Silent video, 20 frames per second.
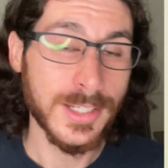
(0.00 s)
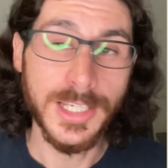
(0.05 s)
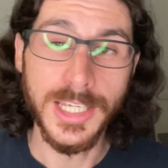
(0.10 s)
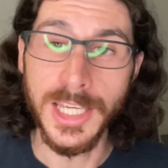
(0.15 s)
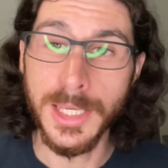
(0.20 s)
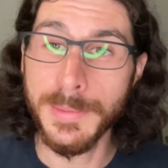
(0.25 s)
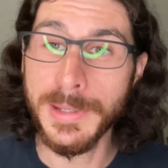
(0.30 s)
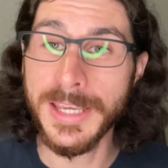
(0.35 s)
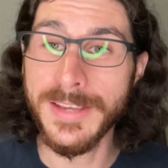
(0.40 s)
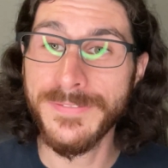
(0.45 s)

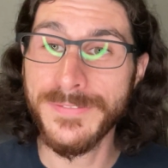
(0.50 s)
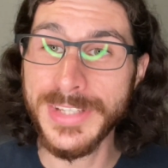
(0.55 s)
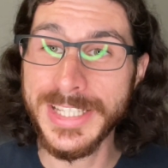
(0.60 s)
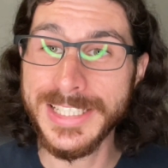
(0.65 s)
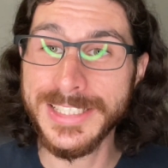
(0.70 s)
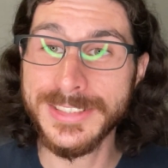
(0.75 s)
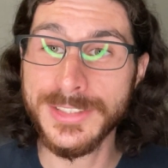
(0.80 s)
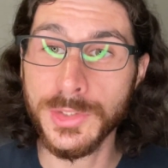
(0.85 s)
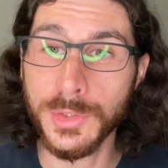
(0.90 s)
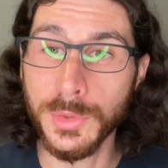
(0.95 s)
eBay
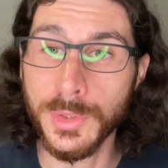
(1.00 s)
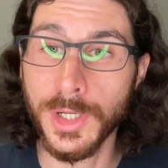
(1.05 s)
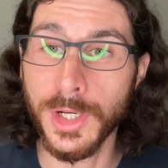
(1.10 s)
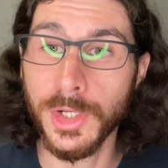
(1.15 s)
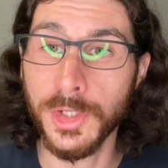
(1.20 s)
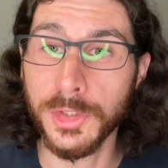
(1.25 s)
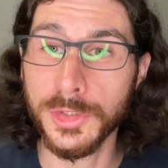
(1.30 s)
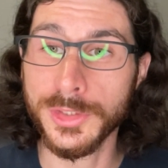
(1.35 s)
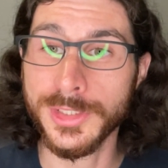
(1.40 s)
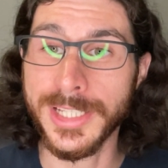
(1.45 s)
fees
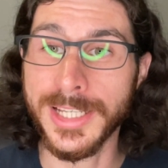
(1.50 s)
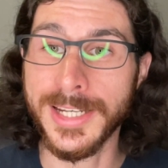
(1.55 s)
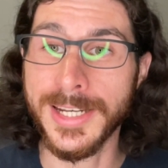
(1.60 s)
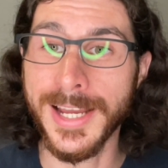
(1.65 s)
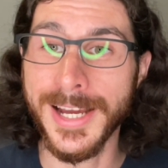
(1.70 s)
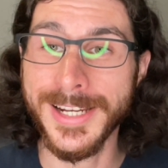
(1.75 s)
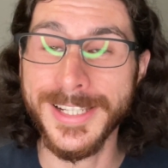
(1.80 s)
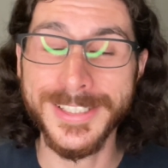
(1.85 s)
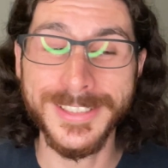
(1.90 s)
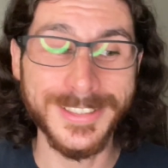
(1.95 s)

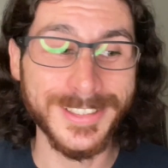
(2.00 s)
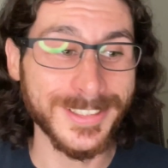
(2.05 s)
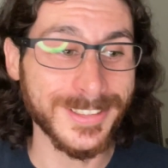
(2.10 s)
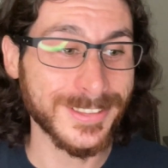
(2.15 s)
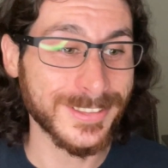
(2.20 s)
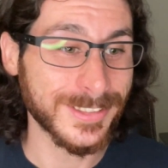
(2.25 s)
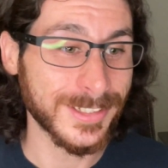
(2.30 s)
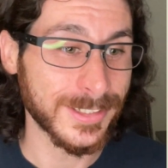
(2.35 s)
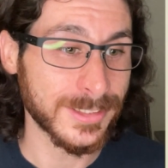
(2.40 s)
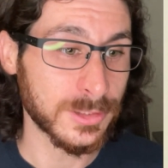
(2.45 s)

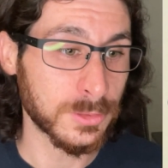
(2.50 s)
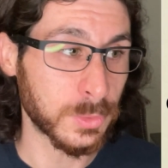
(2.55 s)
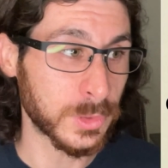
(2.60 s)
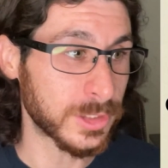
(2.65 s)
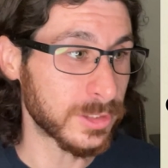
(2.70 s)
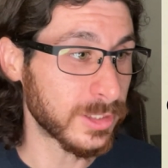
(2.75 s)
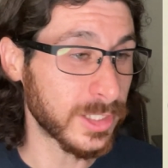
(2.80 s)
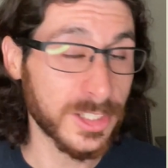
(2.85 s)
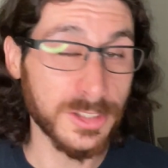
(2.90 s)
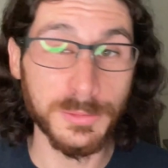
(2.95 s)
$2.96,
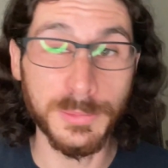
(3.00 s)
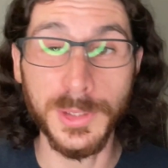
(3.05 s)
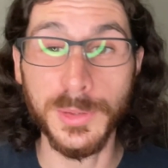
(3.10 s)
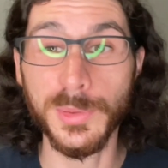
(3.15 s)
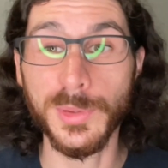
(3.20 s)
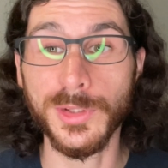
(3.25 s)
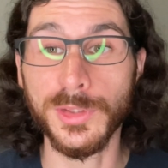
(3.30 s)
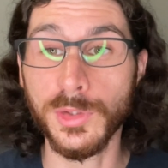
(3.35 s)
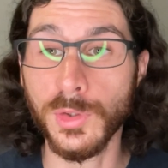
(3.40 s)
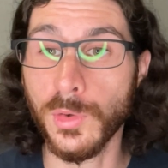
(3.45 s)
which leaves me with
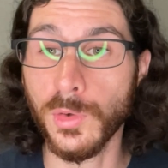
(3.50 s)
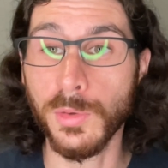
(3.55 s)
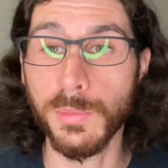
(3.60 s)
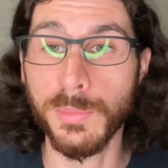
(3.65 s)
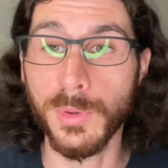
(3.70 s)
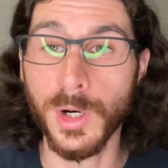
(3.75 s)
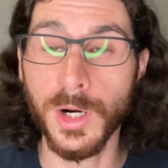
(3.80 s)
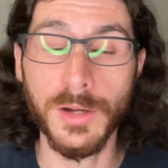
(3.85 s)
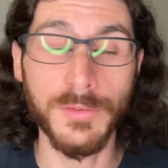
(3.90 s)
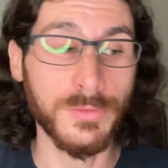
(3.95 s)
a total
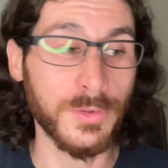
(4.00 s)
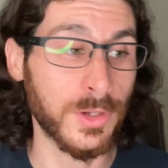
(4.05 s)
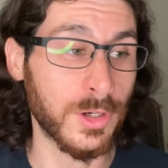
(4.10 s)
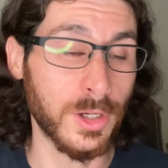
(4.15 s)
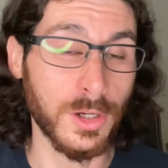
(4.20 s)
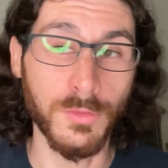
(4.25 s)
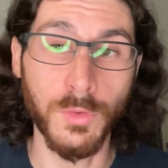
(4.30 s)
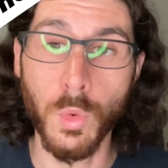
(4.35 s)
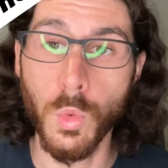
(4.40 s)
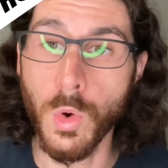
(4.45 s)
profit
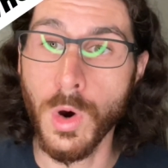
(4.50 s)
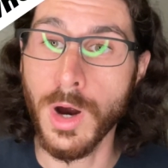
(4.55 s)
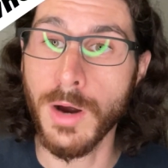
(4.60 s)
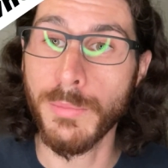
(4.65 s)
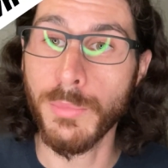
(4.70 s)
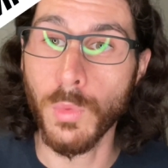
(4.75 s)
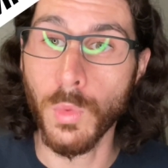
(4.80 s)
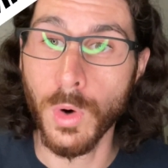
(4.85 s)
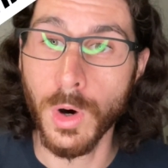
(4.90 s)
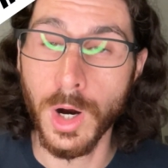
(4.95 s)
of
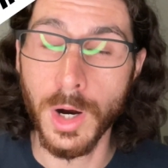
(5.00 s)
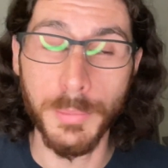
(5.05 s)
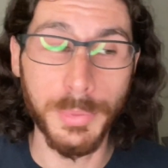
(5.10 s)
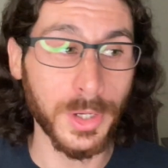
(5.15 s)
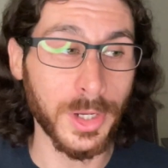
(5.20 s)
womp womp